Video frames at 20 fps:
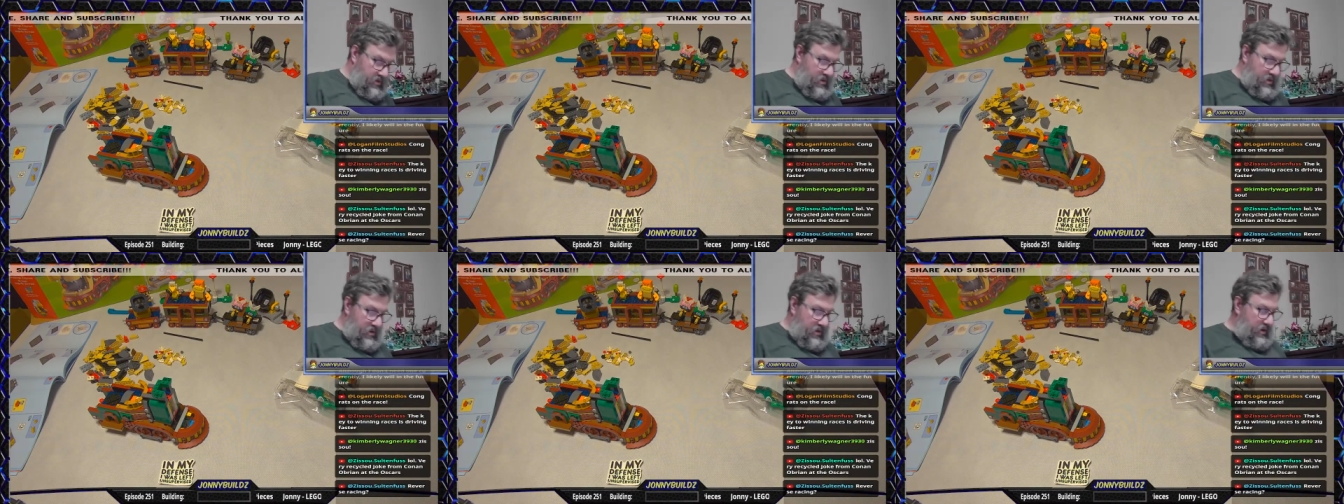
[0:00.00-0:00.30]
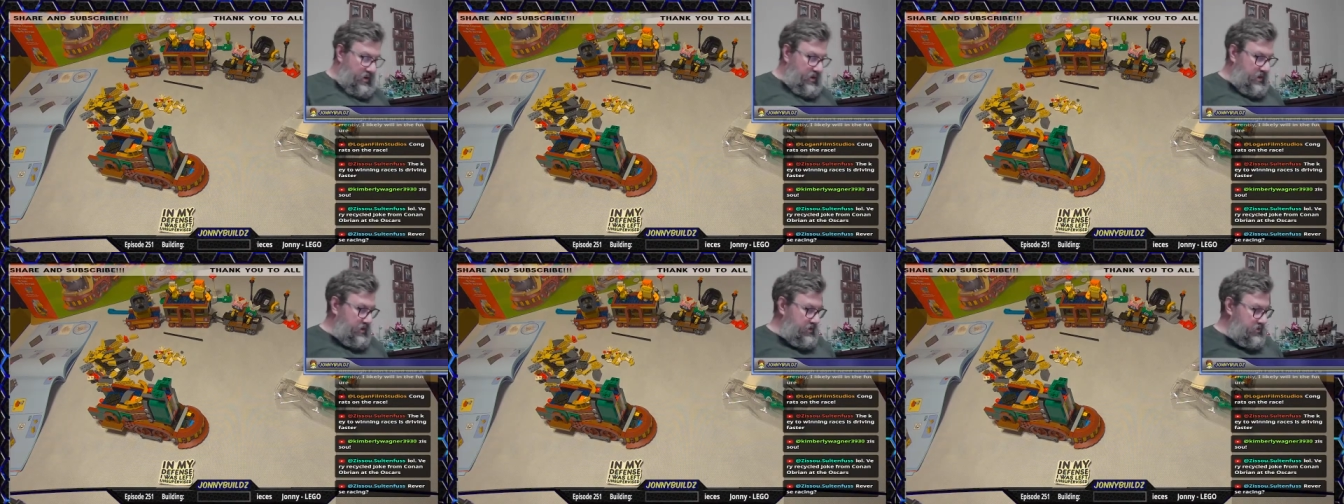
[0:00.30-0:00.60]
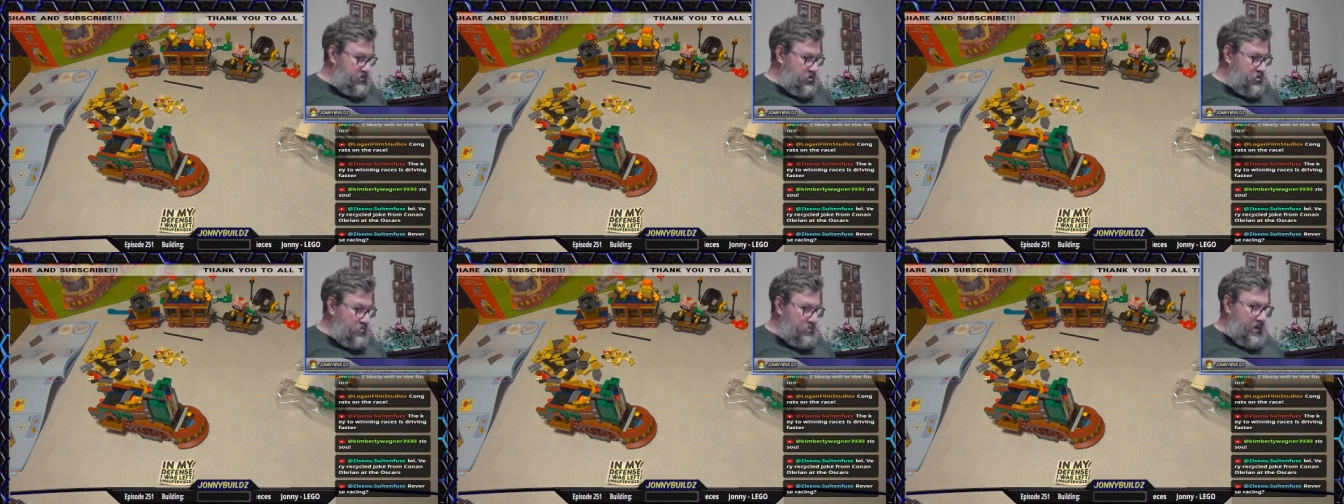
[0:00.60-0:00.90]

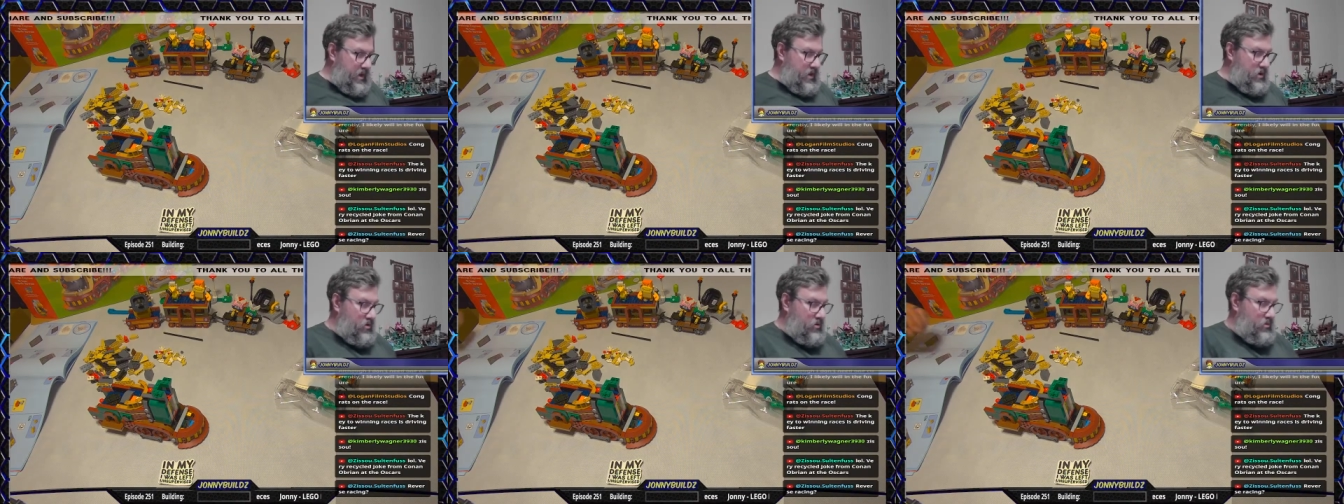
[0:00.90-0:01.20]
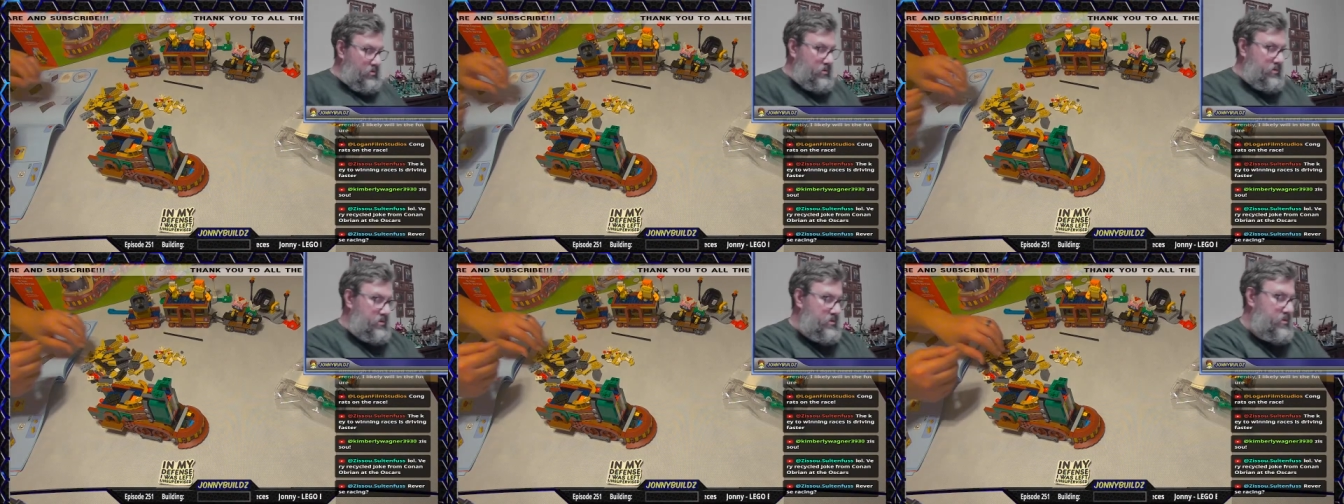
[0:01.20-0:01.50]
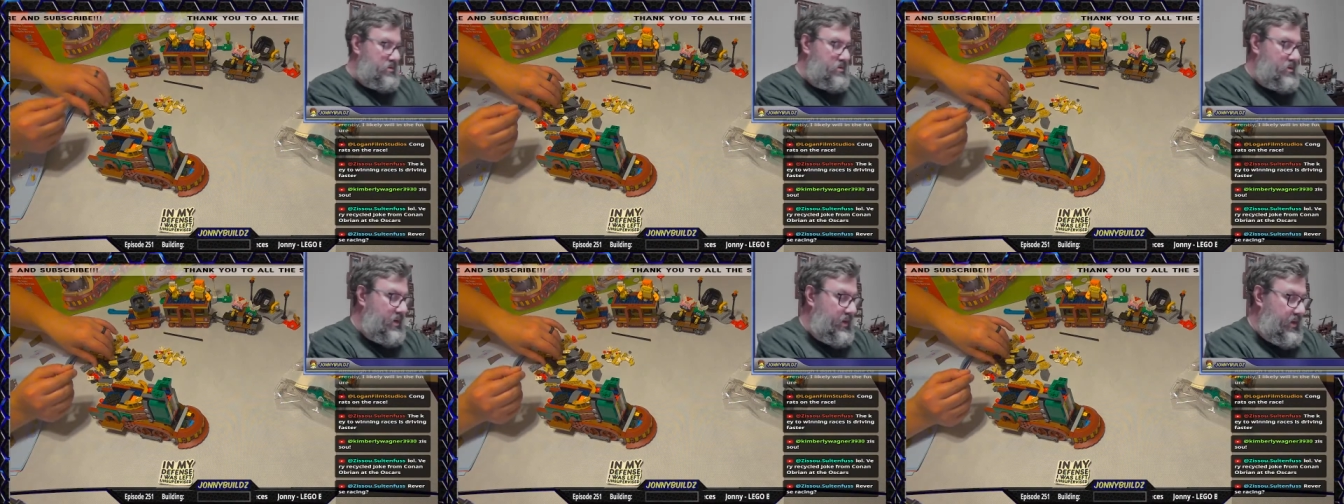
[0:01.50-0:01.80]
2-mile
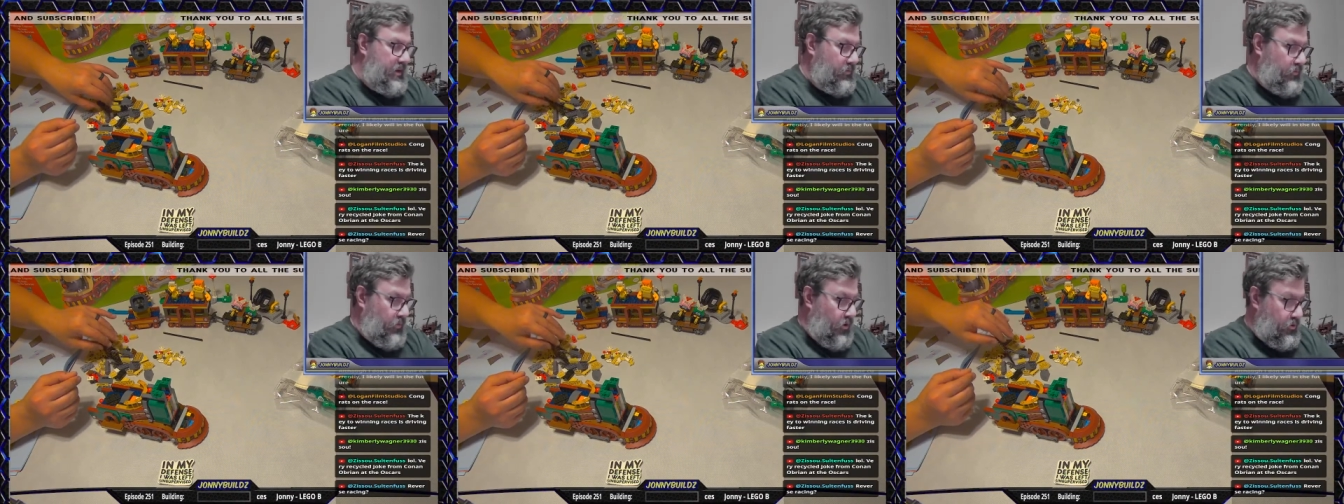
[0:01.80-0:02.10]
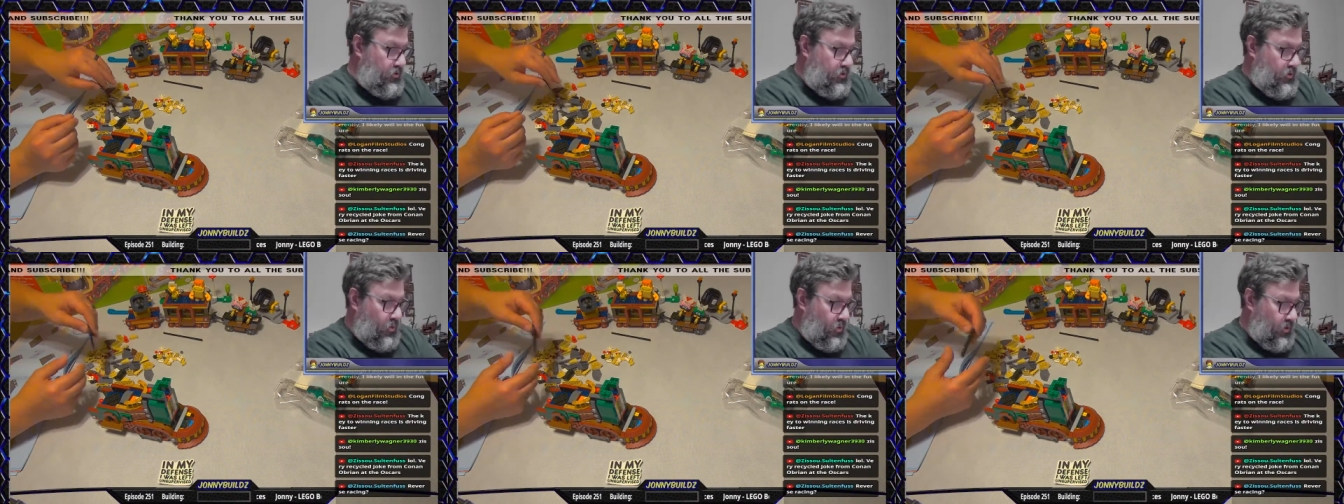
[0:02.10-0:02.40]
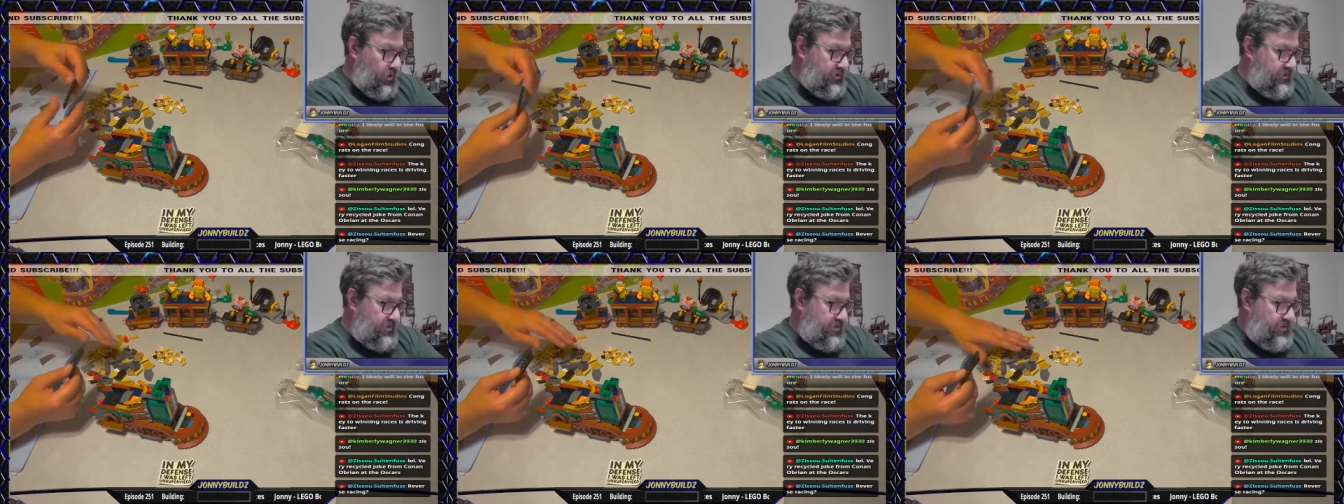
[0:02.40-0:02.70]
road
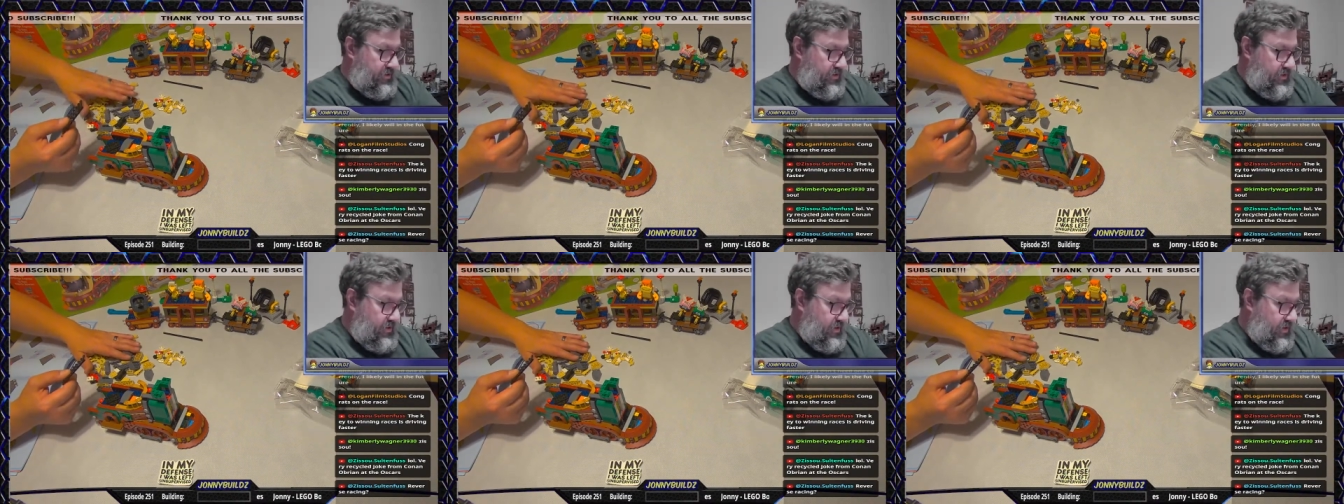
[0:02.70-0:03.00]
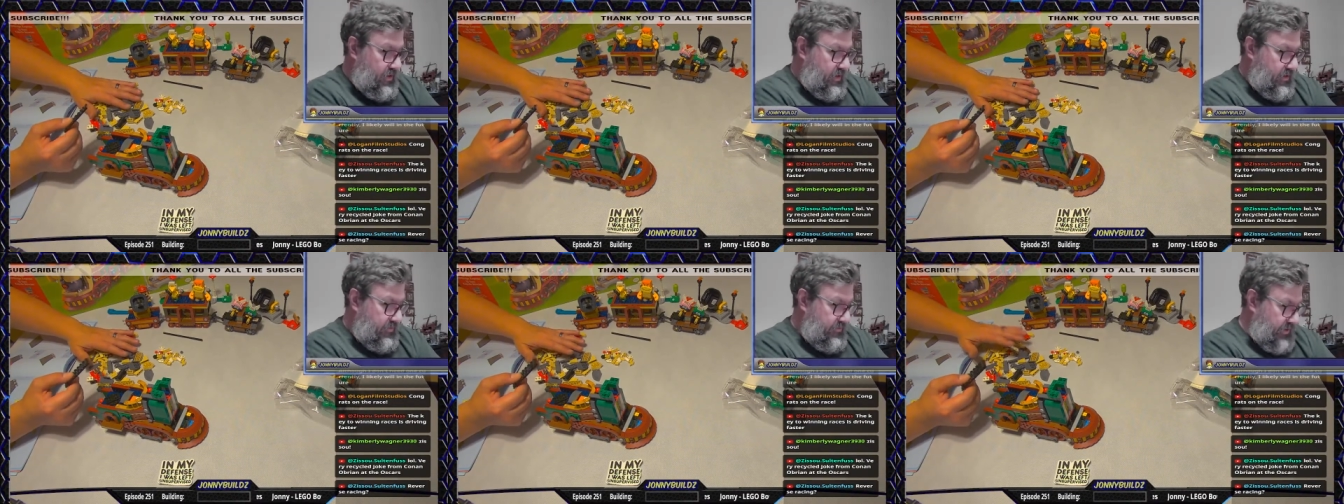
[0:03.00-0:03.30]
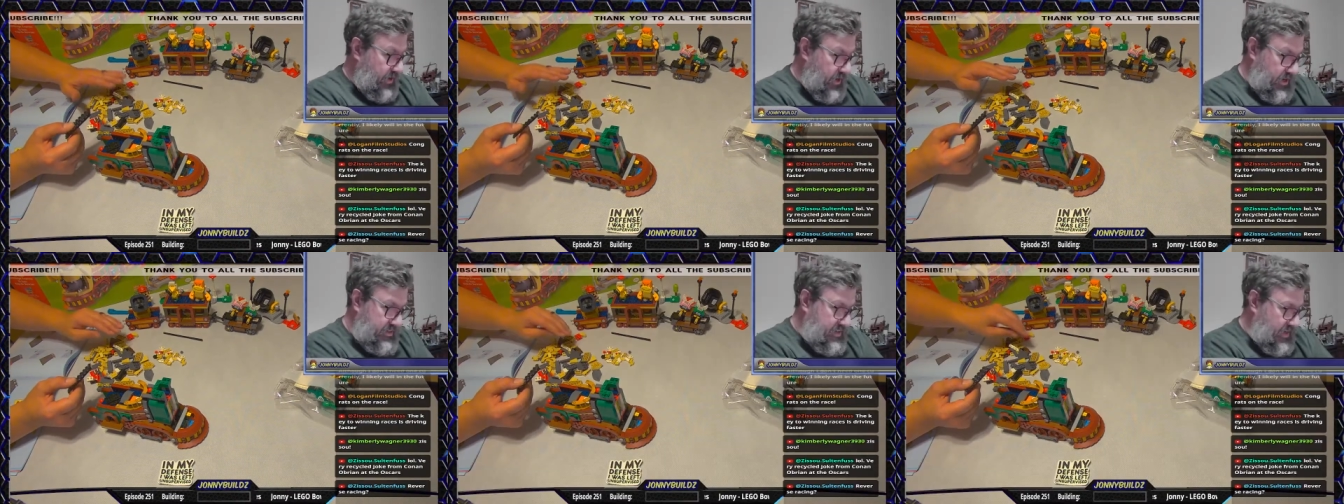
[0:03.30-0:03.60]
course,
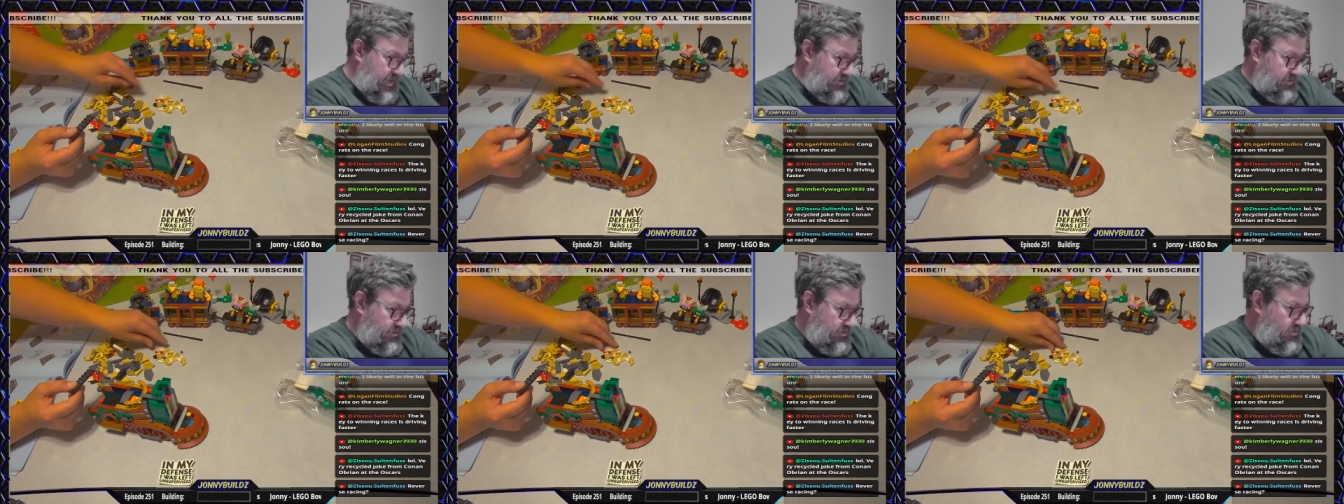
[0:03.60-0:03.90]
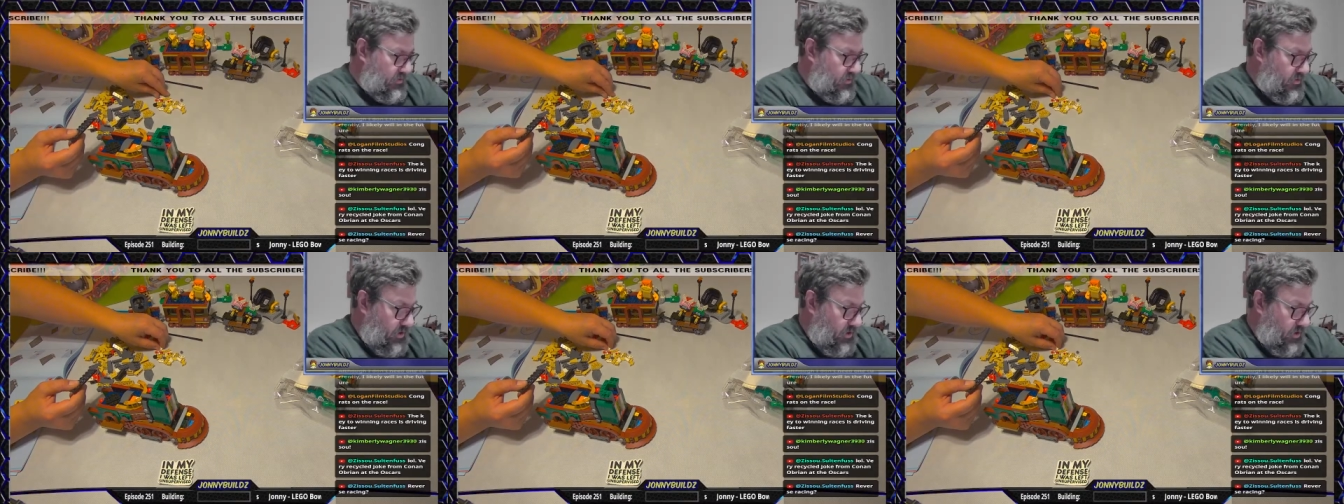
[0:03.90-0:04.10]
very technical.